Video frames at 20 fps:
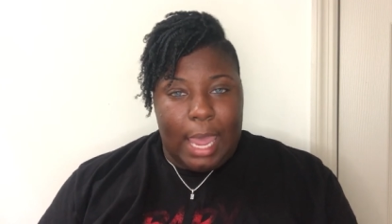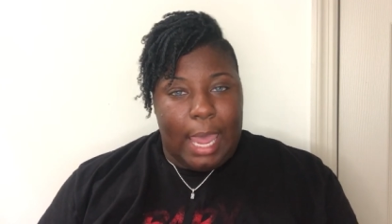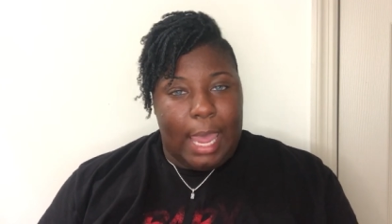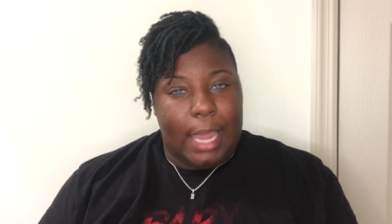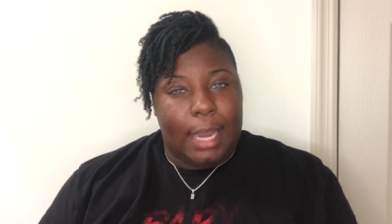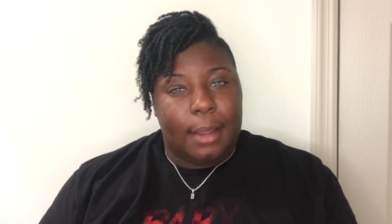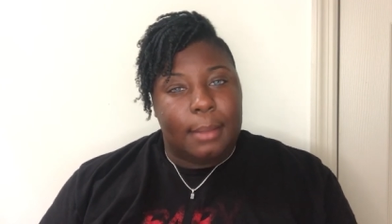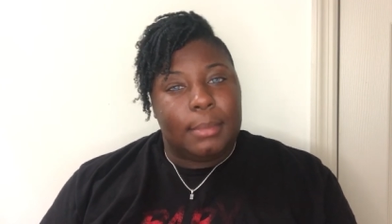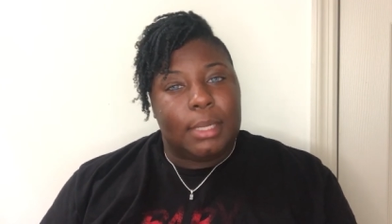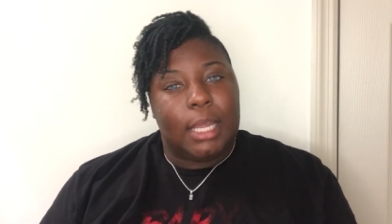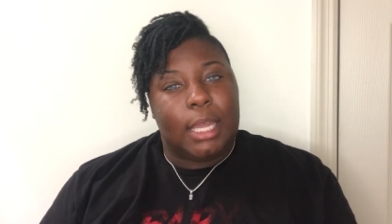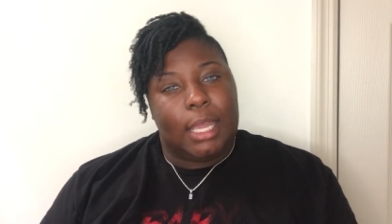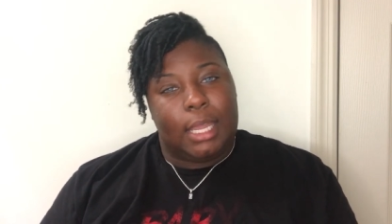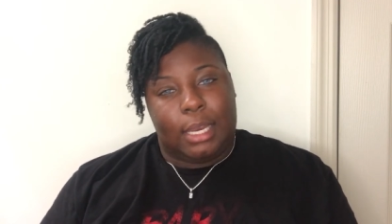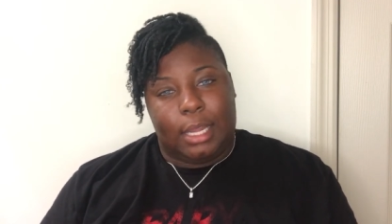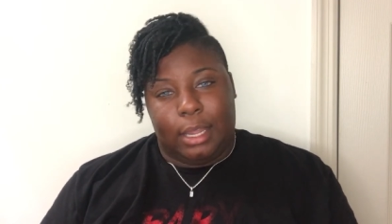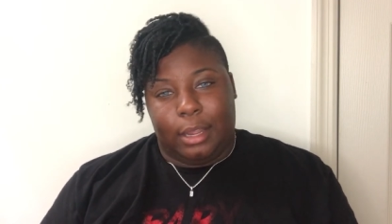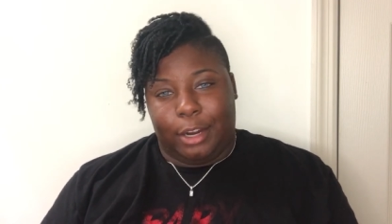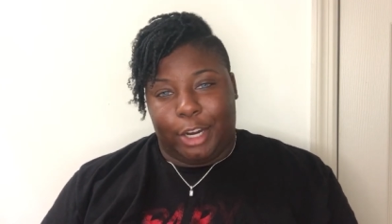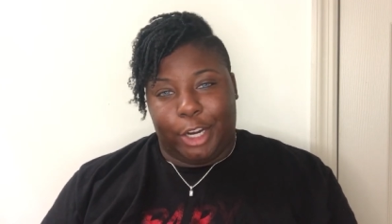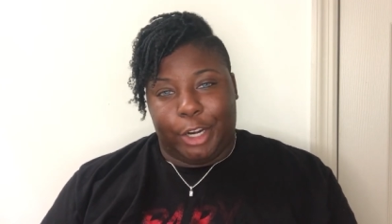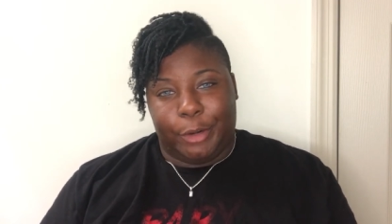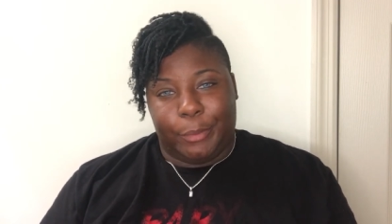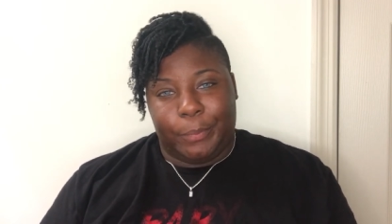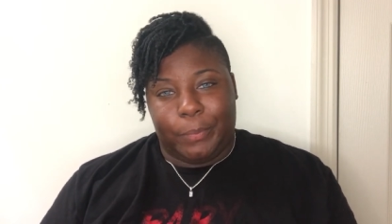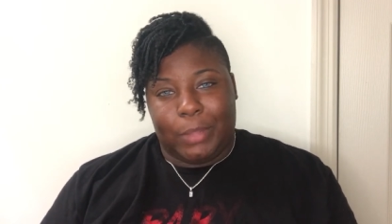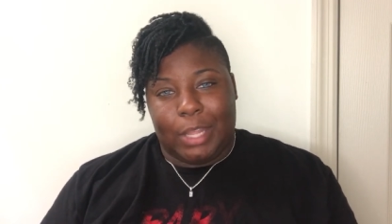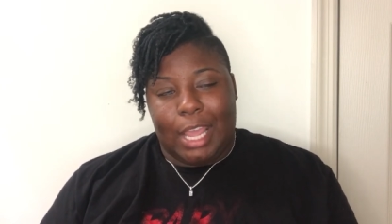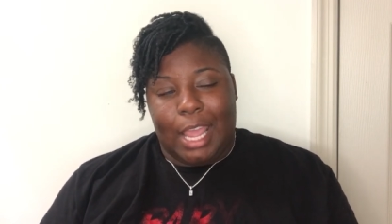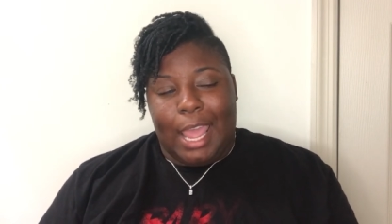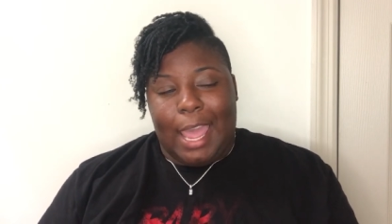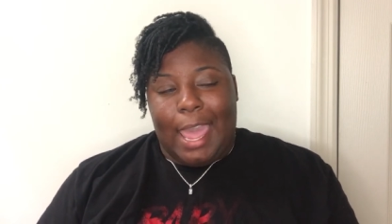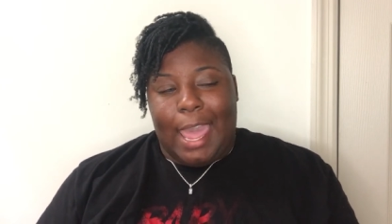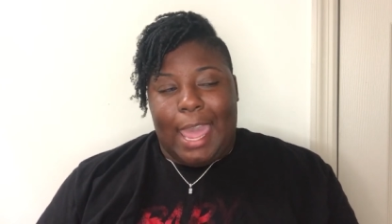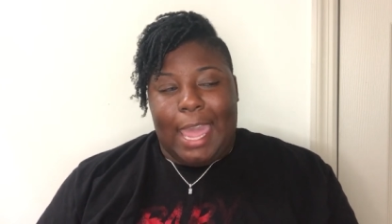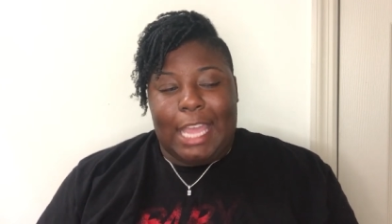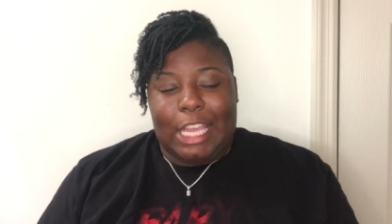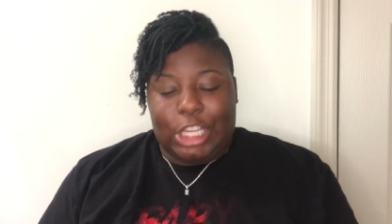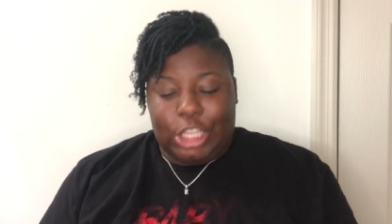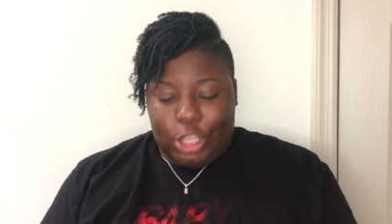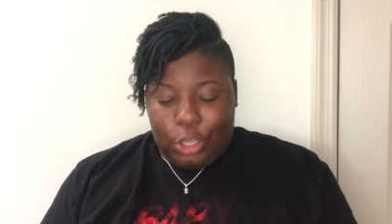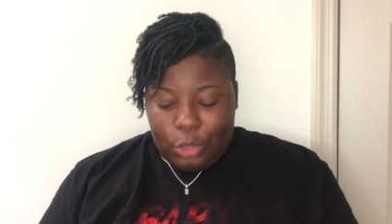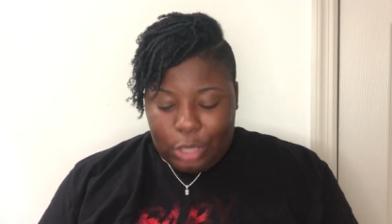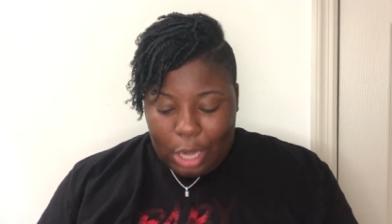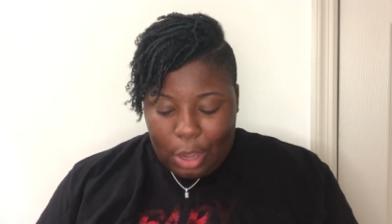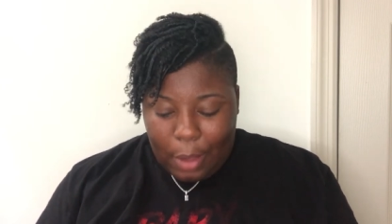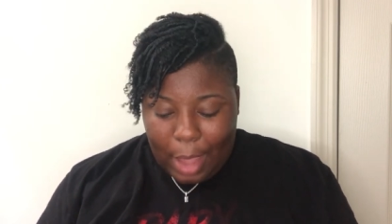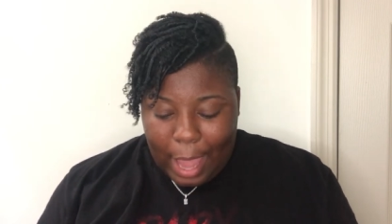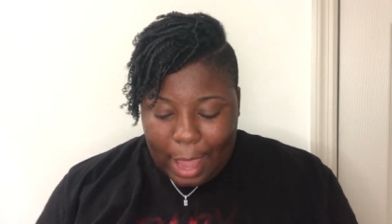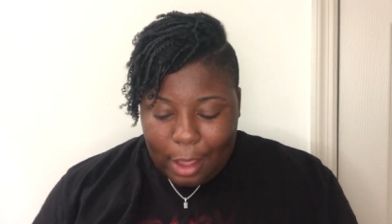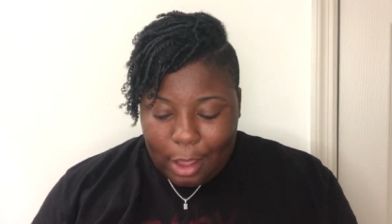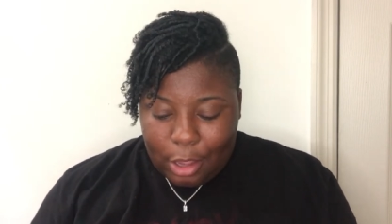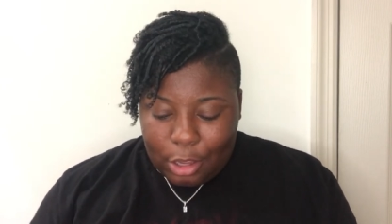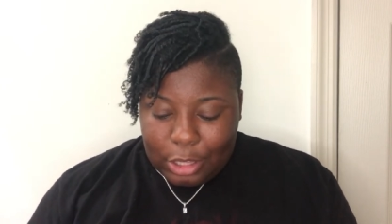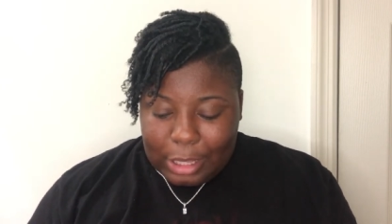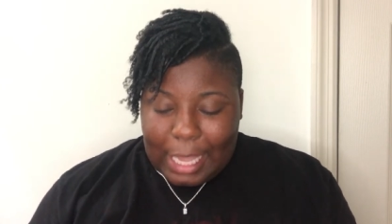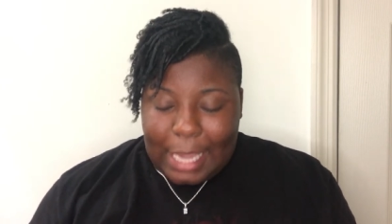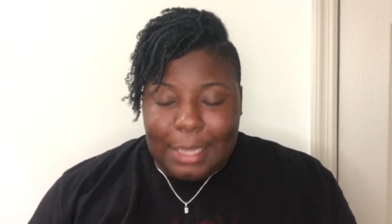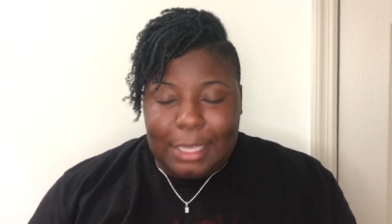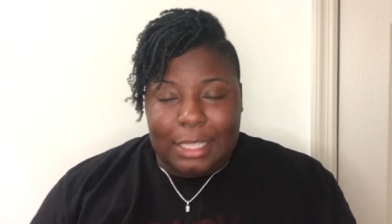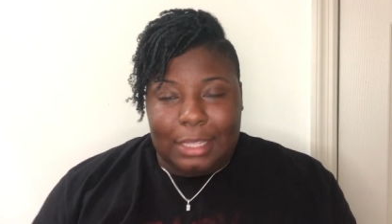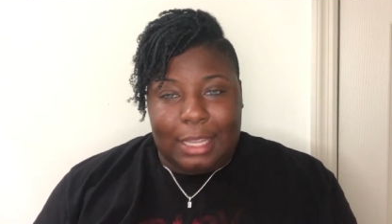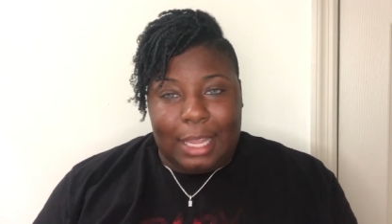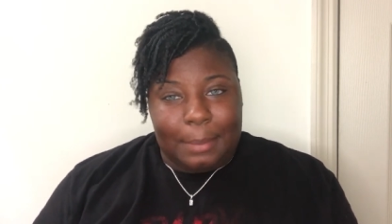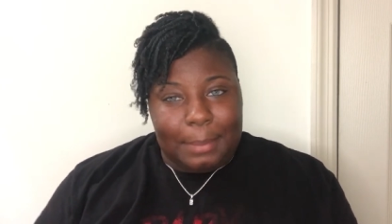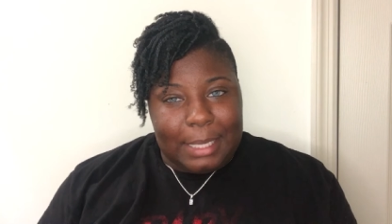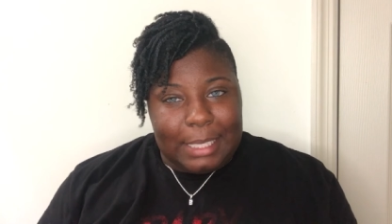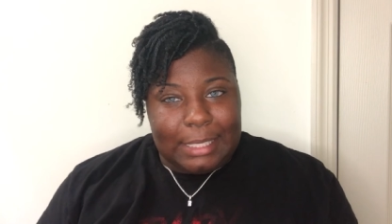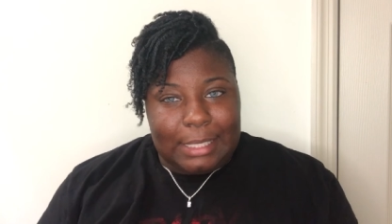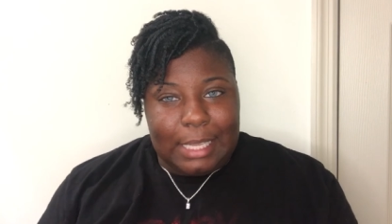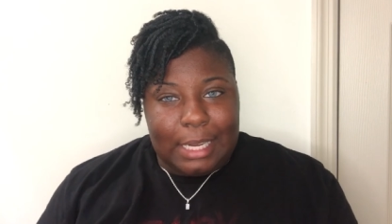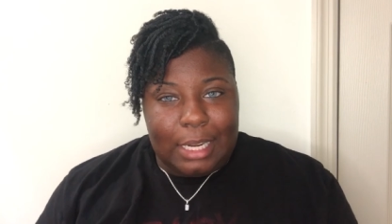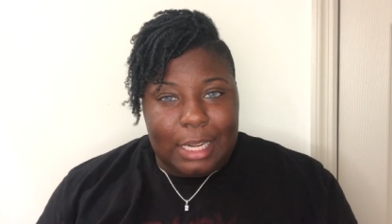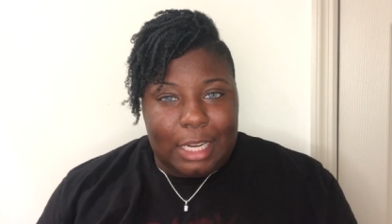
And I'm looking at her and you know how they they be sitting